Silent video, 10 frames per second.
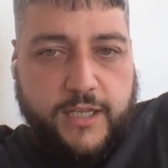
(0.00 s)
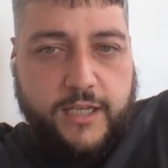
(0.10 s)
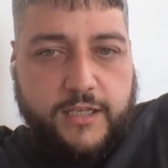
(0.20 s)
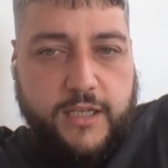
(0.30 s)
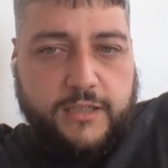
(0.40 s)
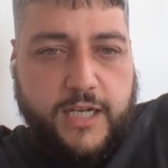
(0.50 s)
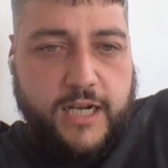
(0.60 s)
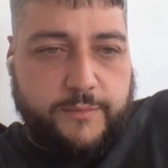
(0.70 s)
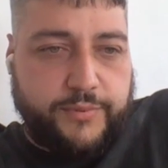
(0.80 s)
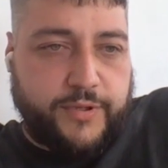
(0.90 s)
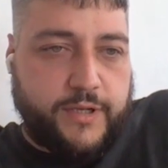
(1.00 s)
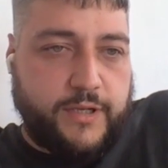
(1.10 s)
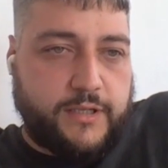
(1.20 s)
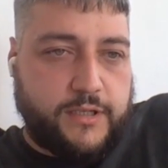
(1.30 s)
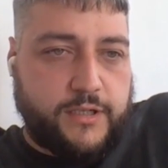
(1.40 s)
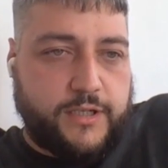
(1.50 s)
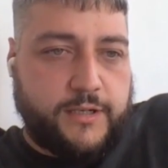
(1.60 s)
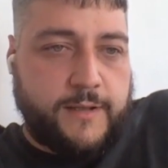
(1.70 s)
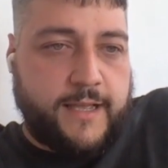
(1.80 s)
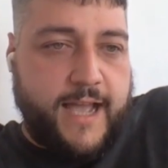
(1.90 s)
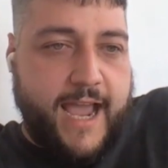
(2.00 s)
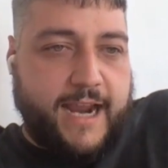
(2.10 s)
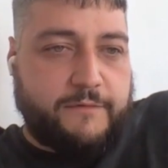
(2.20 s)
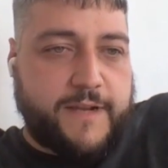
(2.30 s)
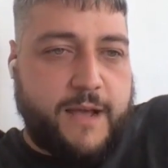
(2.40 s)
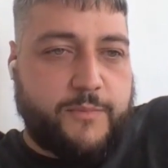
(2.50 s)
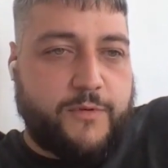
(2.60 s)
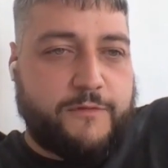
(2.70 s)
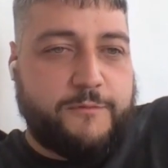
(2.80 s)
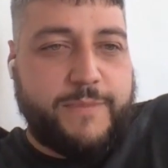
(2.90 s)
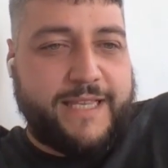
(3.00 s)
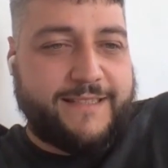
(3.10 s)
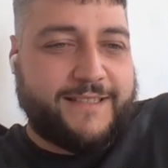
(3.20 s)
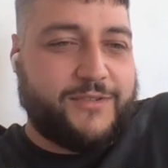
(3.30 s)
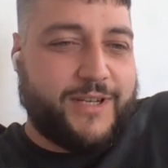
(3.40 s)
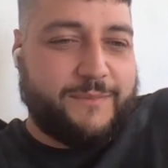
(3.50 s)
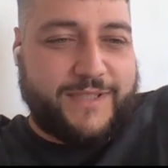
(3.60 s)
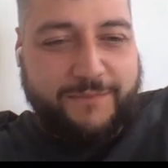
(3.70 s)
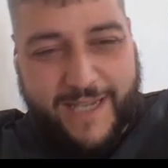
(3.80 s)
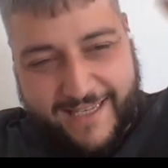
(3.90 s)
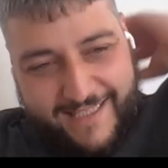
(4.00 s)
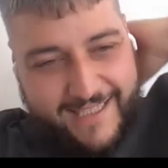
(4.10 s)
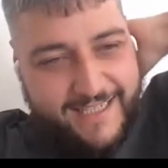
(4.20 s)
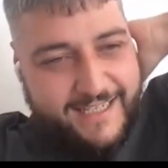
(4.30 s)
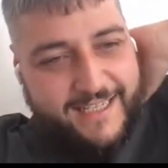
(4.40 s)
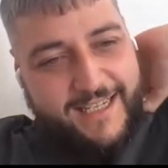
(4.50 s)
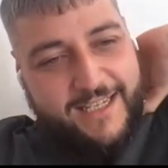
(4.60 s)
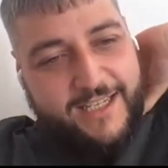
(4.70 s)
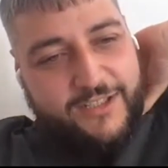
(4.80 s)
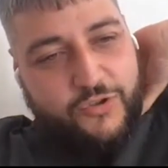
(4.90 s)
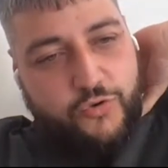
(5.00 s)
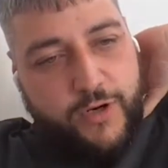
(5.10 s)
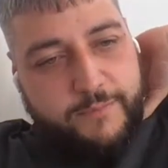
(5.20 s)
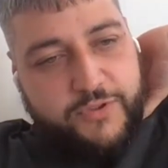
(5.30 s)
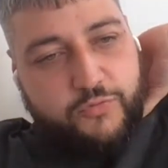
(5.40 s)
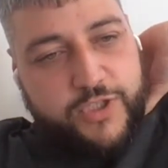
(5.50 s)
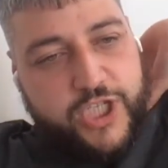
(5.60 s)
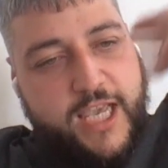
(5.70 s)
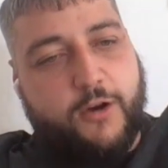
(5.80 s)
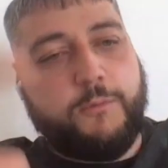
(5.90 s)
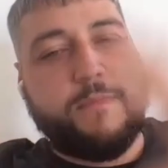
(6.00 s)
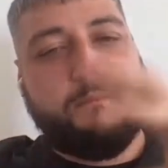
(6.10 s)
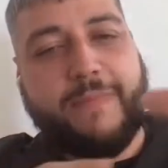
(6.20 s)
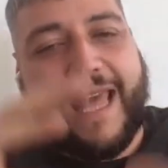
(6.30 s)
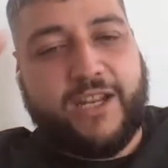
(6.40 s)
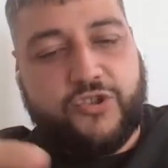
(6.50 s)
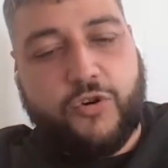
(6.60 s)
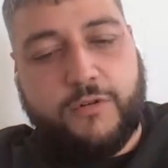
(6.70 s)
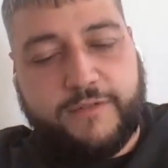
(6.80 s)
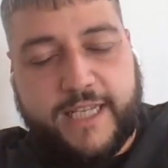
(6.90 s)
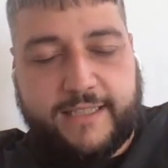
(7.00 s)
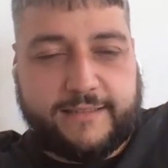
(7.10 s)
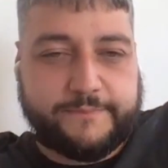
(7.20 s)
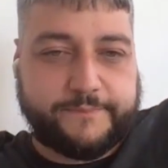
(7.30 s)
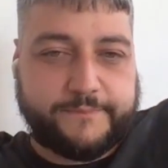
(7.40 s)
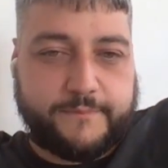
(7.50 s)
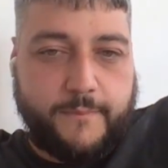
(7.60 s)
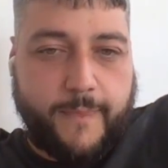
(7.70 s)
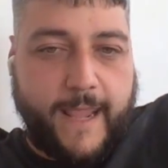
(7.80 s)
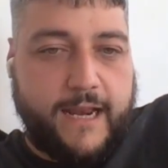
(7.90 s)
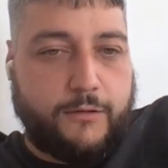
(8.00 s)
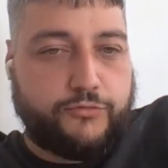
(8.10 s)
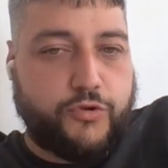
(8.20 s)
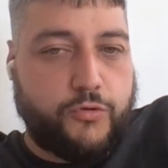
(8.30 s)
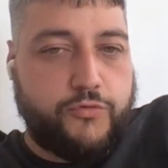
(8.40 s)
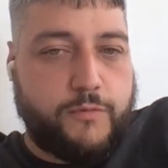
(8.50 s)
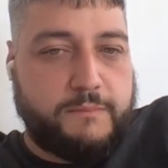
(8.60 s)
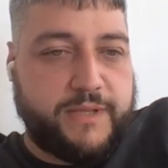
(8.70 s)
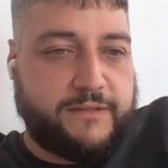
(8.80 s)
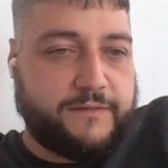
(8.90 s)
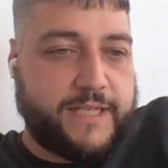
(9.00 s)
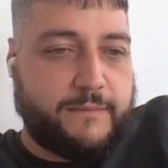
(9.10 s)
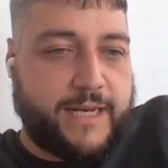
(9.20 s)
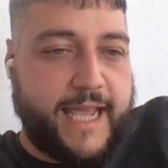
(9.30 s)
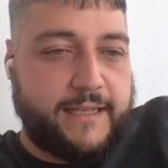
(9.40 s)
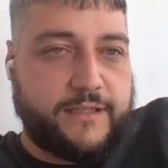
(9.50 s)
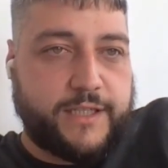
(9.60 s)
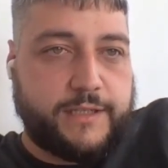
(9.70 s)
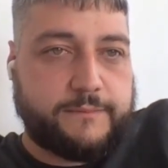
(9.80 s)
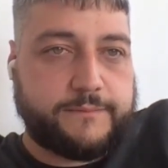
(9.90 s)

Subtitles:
in GitHub here, I have a couple of bin scripts, basically scripts which help me manage all of that. And I'll show you a bit of them later.